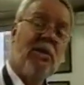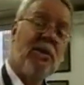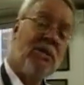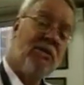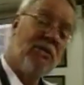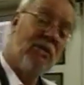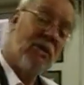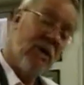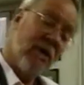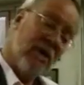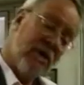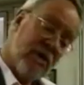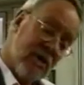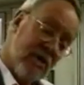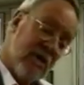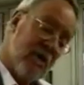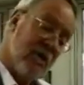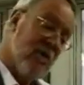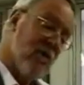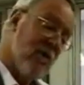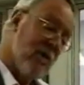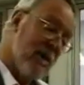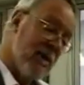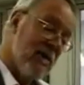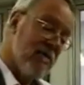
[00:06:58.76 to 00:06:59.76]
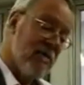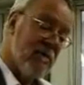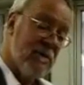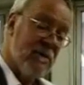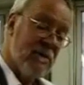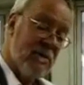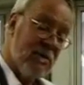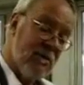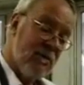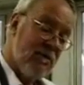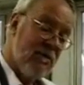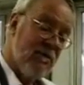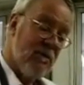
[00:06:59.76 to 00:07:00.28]
We've got good
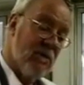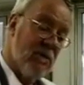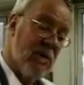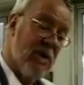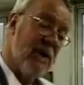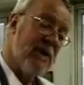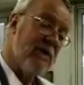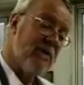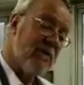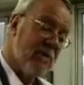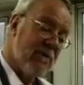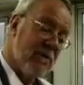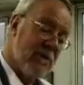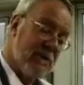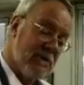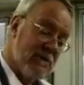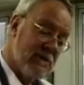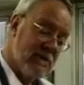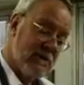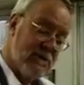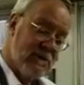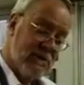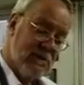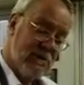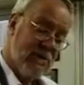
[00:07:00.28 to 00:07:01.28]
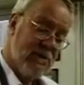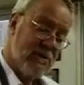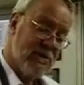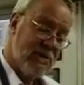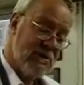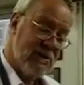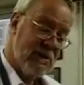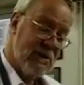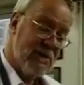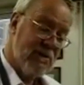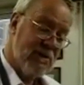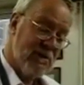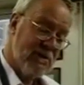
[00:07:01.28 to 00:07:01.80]
evidence for our species, Homo
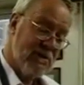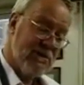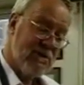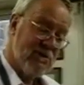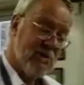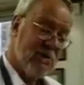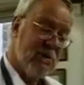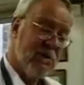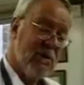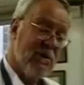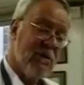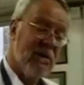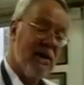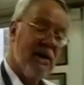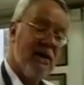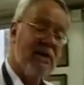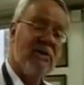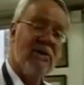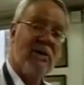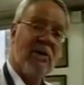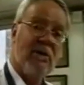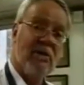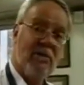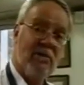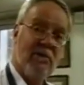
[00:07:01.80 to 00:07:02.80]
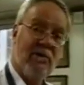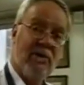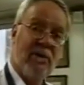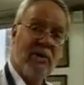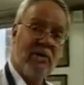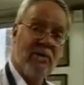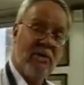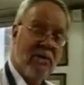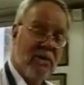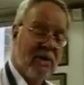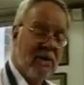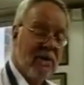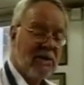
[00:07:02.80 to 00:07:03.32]
sapiens, within that time
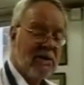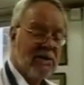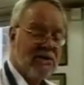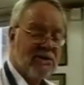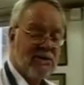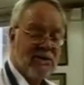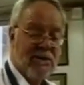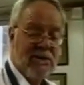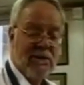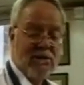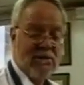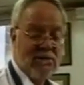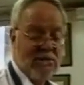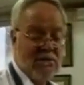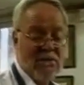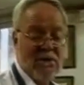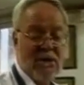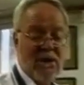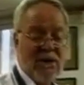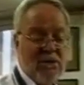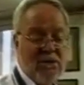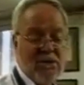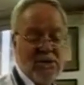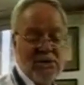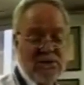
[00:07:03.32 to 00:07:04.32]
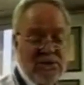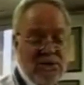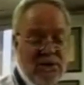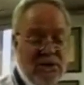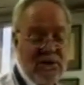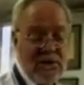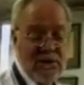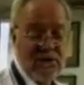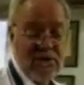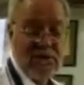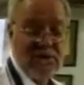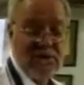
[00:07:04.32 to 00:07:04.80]
frame. So I would say